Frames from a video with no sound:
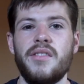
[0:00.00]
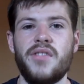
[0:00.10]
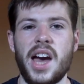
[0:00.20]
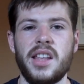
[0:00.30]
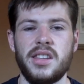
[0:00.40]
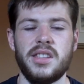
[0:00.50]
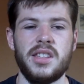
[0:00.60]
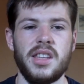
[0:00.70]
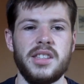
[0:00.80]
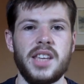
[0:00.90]
fans
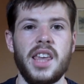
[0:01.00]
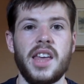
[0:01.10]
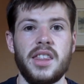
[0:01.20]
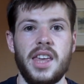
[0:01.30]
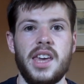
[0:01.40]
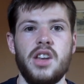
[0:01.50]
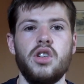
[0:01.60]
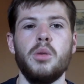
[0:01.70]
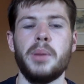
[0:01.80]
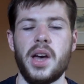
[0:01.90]
say that they can
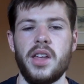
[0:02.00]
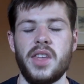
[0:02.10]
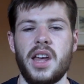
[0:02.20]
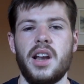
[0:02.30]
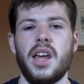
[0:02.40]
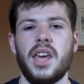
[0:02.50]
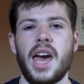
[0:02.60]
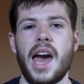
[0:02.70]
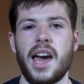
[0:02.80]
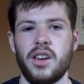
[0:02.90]
do better than like
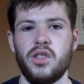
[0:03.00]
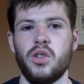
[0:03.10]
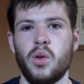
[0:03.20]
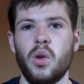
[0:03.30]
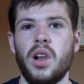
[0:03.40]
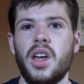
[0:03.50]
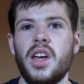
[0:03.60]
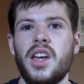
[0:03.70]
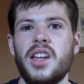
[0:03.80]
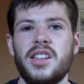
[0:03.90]
actual
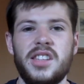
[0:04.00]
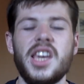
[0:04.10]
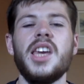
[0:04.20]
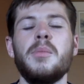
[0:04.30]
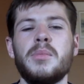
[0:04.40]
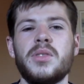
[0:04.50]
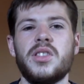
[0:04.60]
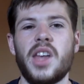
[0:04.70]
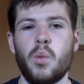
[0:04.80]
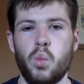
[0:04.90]
teams
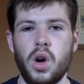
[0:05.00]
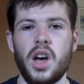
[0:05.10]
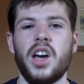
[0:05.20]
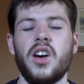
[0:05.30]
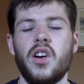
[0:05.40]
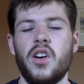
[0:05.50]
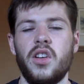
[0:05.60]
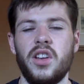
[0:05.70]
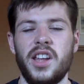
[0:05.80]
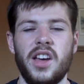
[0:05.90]
that work
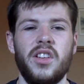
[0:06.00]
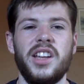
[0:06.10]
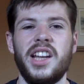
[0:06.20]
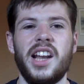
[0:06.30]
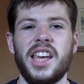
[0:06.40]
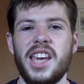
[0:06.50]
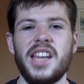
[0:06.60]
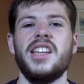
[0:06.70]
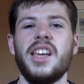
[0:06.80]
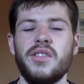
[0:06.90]
on like
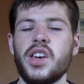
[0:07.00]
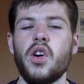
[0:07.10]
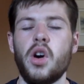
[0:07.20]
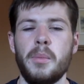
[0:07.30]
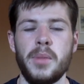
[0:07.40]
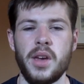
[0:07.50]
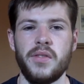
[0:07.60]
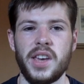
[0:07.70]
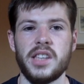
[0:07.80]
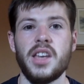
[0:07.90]
in TV or on
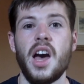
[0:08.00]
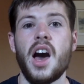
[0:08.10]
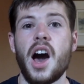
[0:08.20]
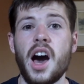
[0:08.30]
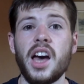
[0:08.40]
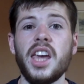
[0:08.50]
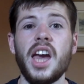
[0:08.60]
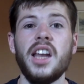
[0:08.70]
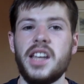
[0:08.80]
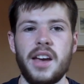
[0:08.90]
movies.
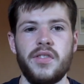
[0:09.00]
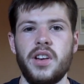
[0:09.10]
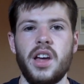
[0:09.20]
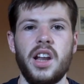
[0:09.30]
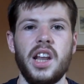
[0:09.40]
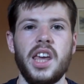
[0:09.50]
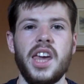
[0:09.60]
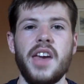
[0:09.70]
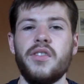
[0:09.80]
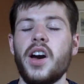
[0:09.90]
I definitely,
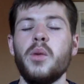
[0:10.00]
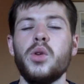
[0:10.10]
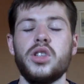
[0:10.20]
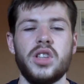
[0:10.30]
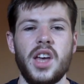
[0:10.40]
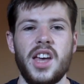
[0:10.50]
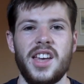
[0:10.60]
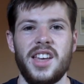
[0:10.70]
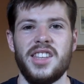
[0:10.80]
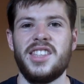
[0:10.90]
if I was
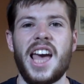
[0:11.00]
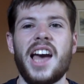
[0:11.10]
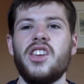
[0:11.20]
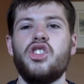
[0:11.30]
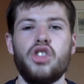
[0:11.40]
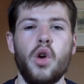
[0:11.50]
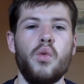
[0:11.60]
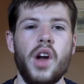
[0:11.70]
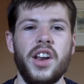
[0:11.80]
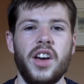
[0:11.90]
set as
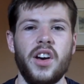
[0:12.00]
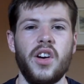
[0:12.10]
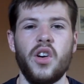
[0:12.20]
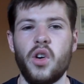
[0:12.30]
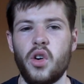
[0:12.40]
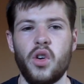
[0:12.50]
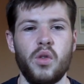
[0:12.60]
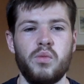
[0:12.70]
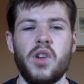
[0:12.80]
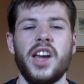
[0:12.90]
showrunner
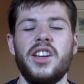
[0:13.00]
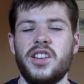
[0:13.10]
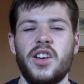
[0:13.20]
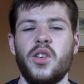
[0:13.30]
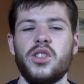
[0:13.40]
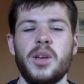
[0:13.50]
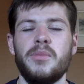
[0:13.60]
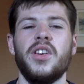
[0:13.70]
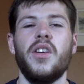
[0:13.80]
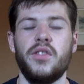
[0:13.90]
or writer or
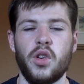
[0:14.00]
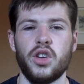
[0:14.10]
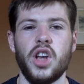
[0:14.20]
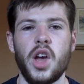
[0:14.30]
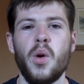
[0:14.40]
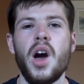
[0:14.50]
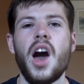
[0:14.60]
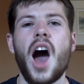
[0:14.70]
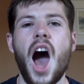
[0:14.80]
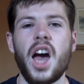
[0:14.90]
something of Doctor Who,
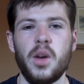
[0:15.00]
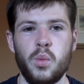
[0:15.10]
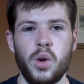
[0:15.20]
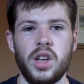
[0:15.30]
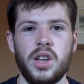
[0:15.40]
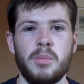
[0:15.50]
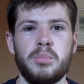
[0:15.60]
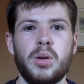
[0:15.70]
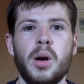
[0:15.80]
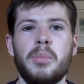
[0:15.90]
I would
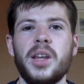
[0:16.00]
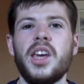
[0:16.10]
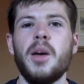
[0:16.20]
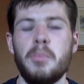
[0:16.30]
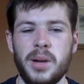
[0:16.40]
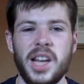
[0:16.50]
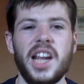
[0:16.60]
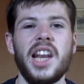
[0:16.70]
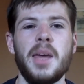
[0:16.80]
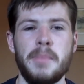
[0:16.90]
probably
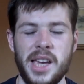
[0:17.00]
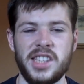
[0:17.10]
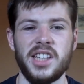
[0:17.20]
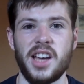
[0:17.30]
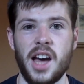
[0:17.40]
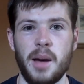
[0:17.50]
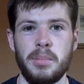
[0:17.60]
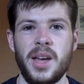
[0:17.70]
completely mess it up.